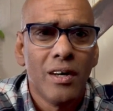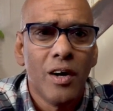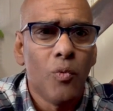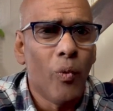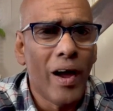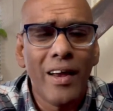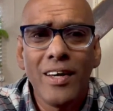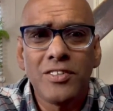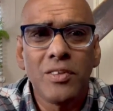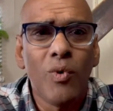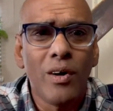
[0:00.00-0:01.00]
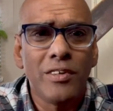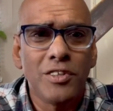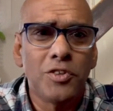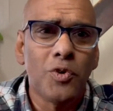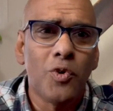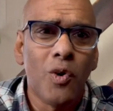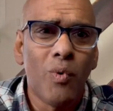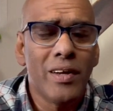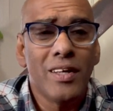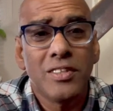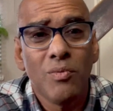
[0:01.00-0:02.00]
Where does he want us to go? What
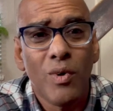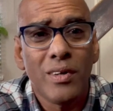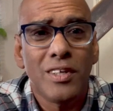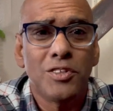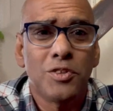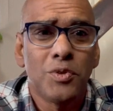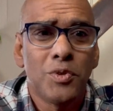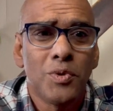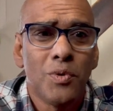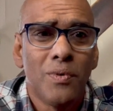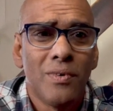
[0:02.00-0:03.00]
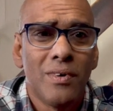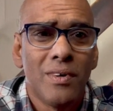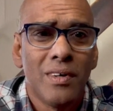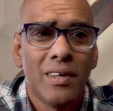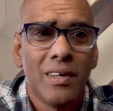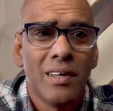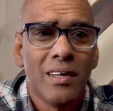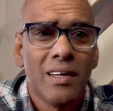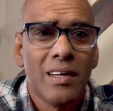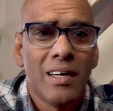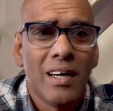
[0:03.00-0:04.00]
does he want us to do?
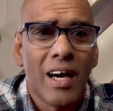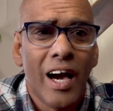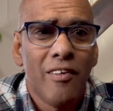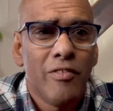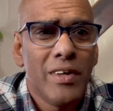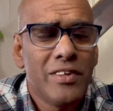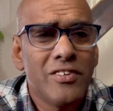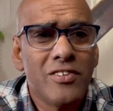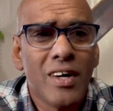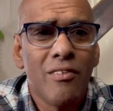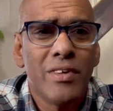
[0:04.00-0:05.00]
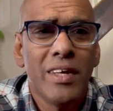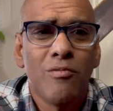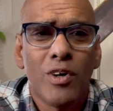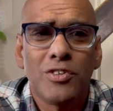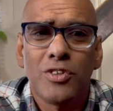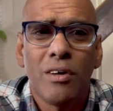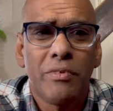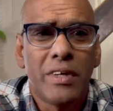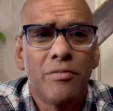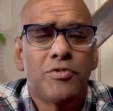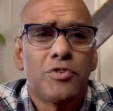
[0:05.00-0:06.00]
And we discover then what sort of
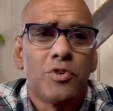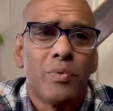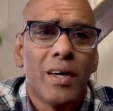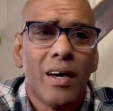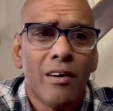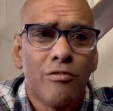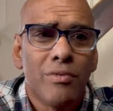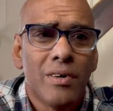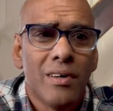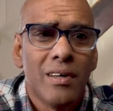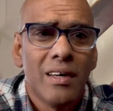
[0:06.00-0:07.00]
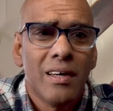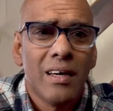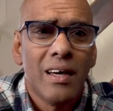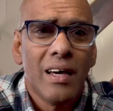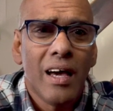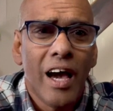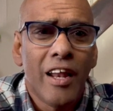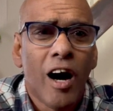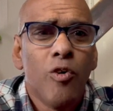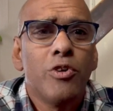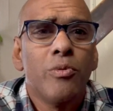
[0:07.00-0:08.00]
gifts do we have? And
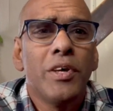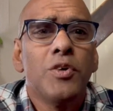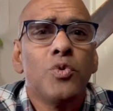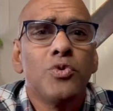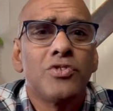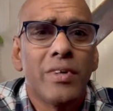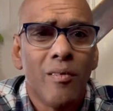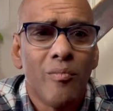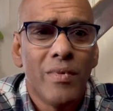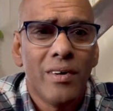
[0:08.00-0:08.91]
how do we use them?